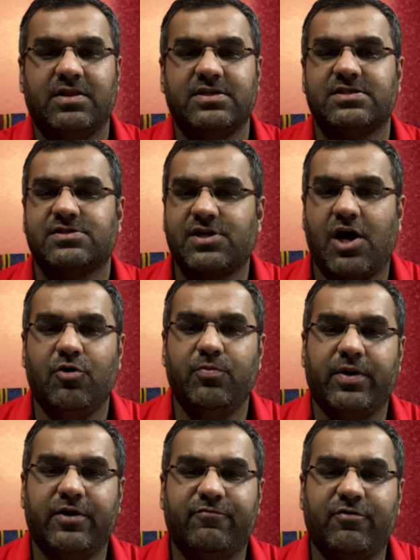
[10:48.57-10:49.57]
This is Rahul
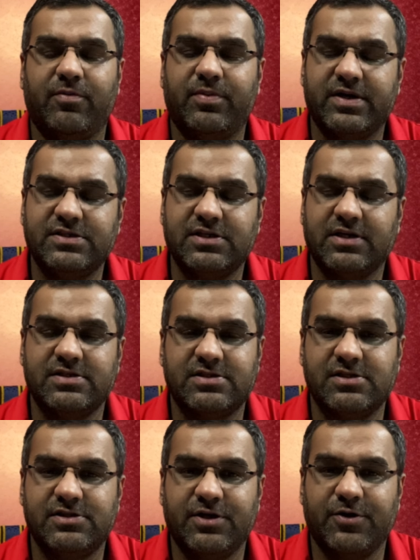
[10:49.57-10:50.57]
Magan from Treasury
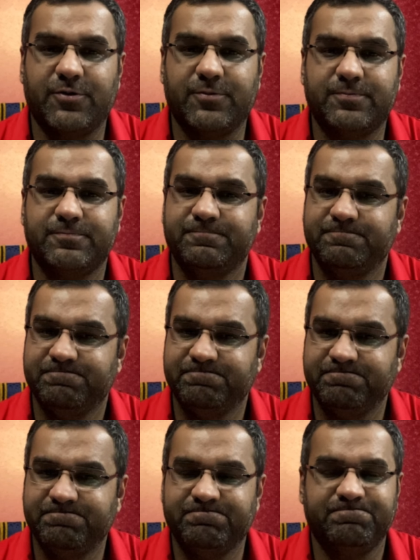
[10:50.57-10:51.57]
Consulting Group.
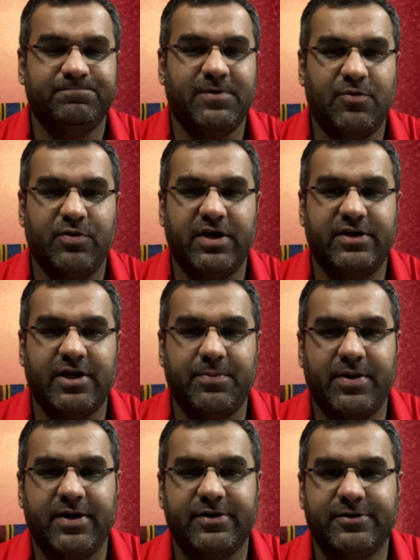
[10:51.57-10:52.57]
Have a great
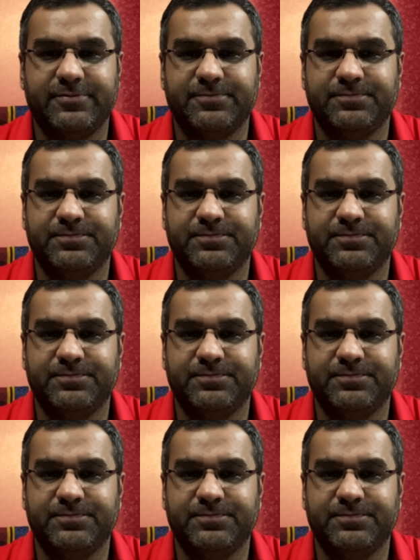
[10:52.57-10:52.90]
time ahead.